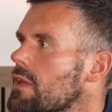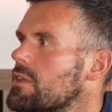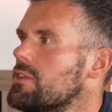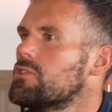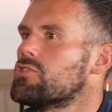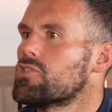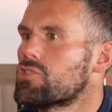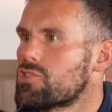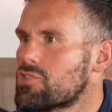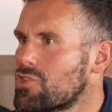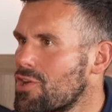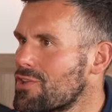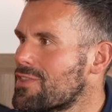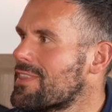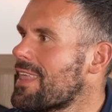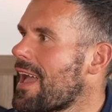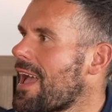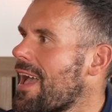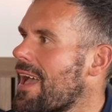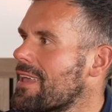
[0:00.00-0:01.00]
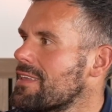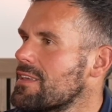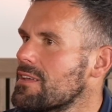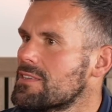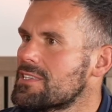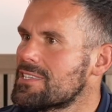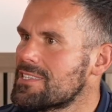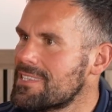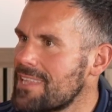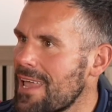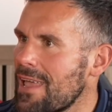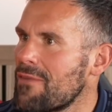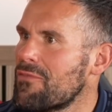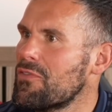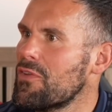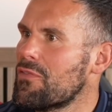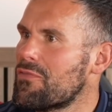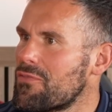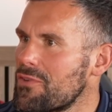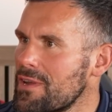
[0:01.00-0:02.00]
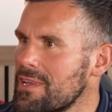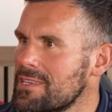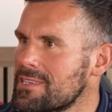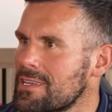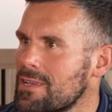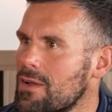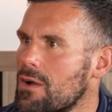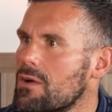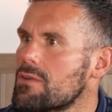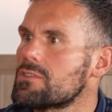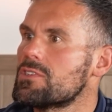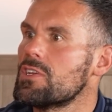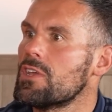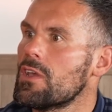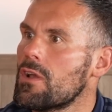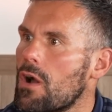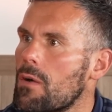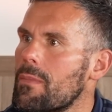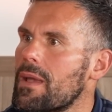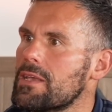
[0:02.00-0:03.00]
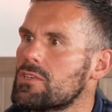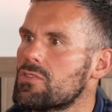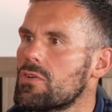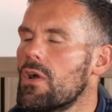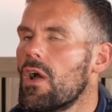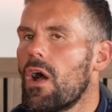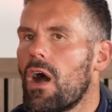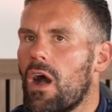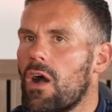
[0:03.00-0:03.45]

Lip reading: you just stood there, you're stiff, you're freezing cold, so you've got to make sure.